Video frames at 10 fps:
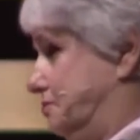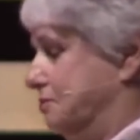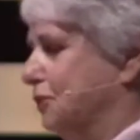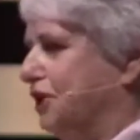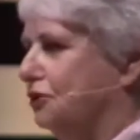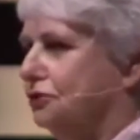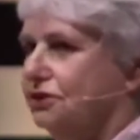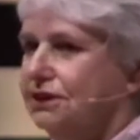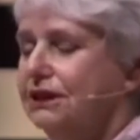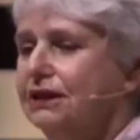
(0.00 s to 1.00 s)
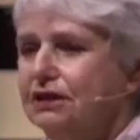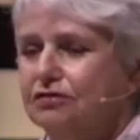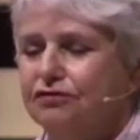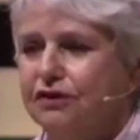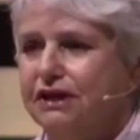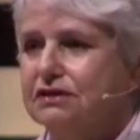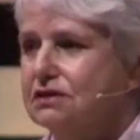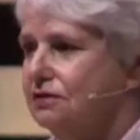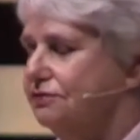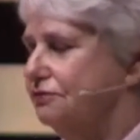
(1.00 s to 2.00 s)
regular Canadian
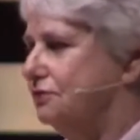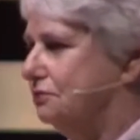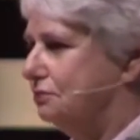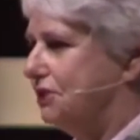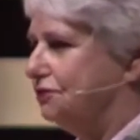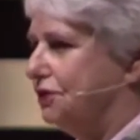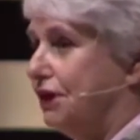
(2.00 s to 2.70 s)
friends of different